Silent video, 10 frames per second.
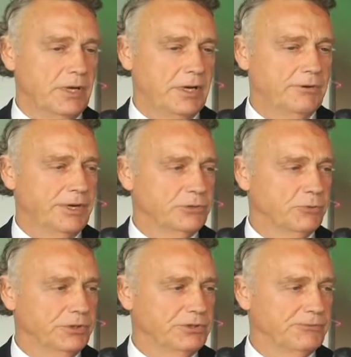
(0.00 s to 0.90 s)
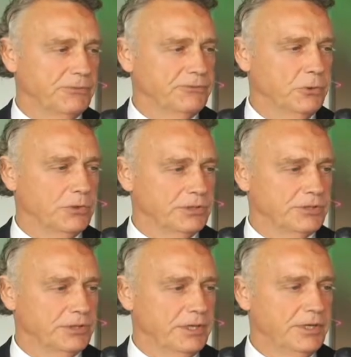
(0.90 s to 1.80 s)
areas were in different
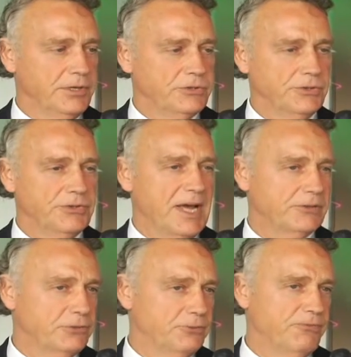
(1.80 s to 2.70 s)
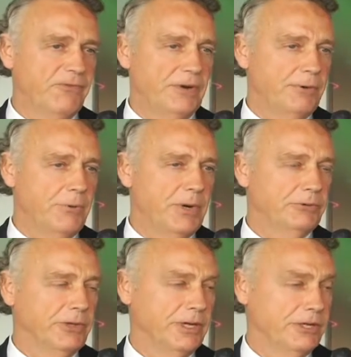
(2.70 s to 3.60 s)
floors. So the doctors very
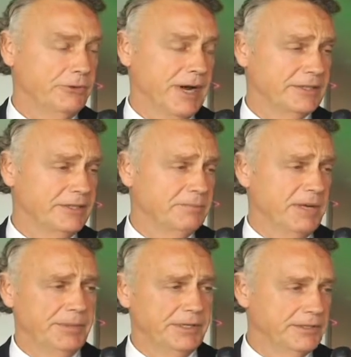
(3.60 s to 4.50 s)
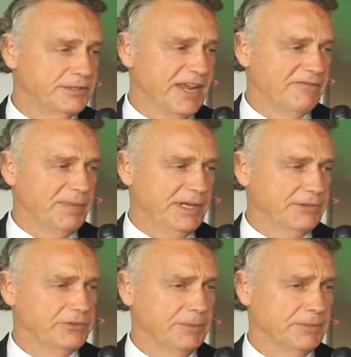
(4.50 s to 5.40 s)
rarely interacted, maybe at a staff
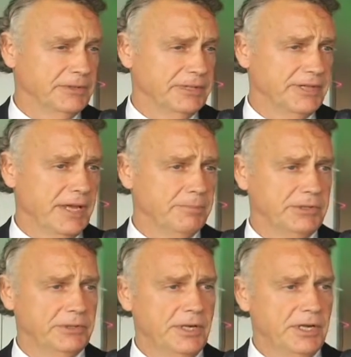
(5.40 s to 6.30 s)
meeting or something like that, but